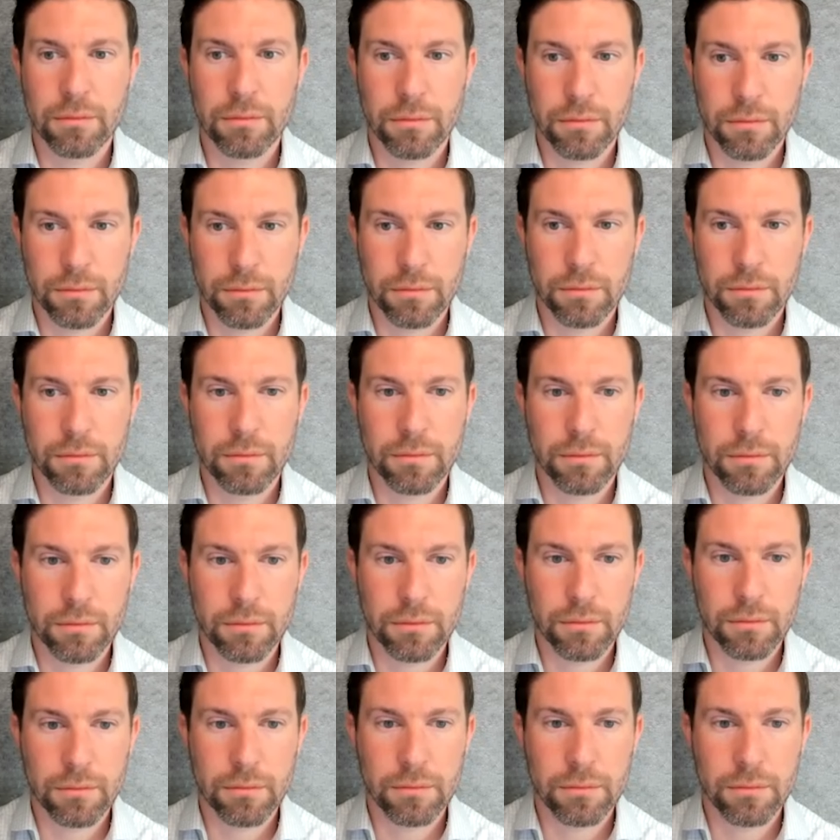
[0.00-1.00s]

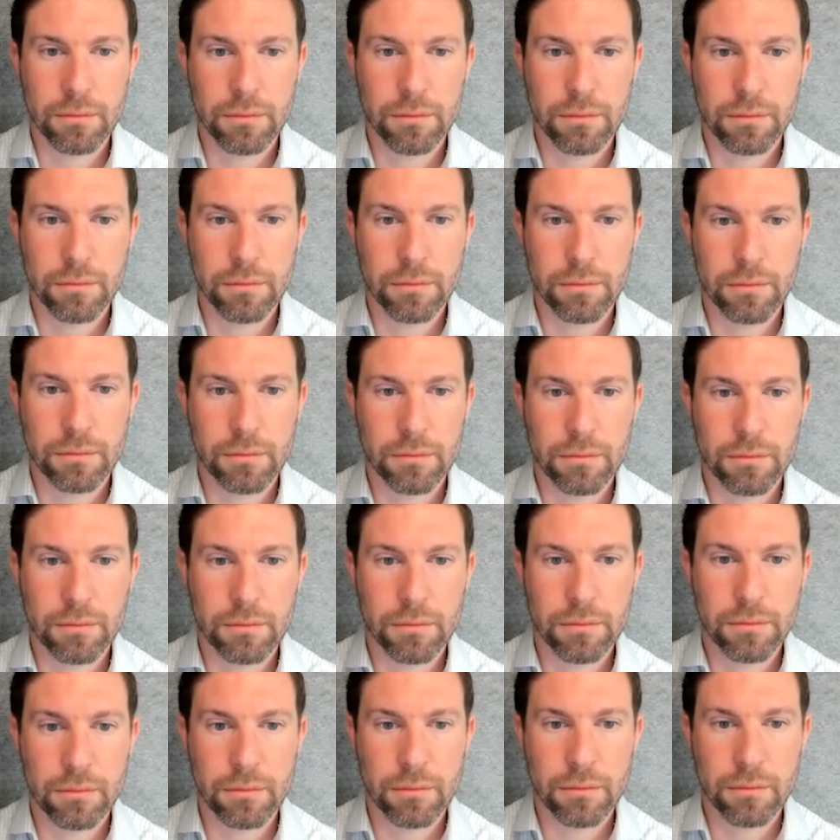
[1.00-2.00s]

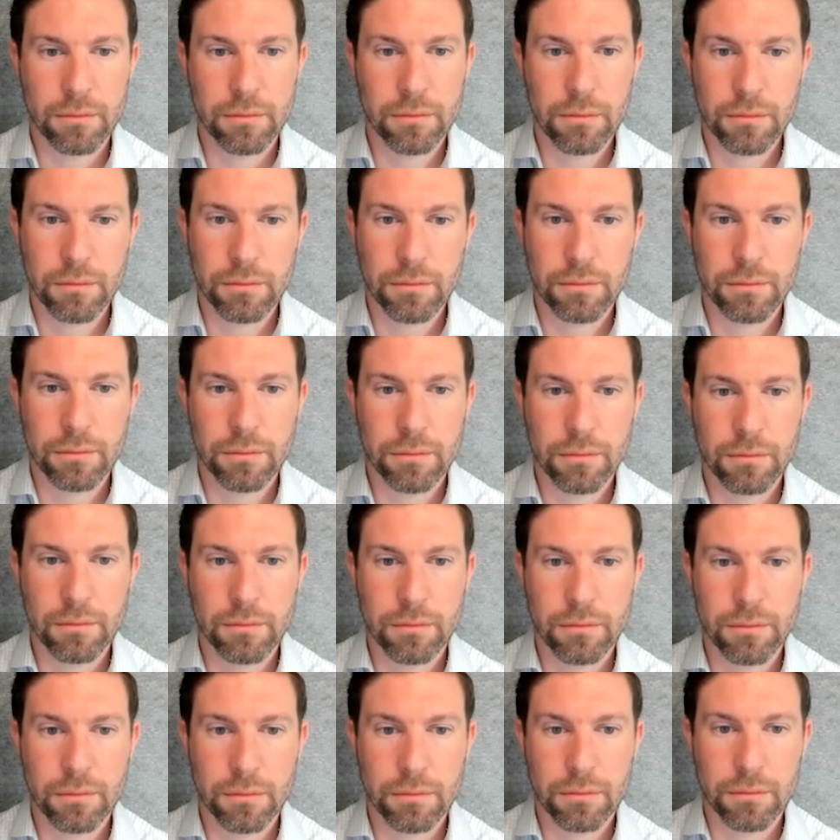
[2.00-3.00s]

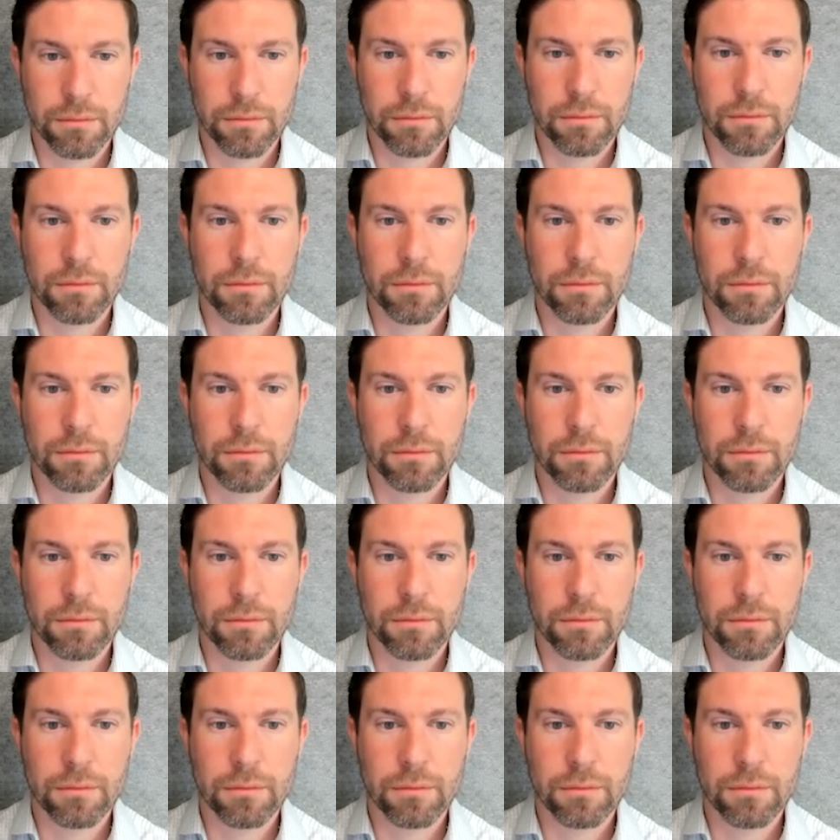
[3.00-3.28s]
This person isn't speaking.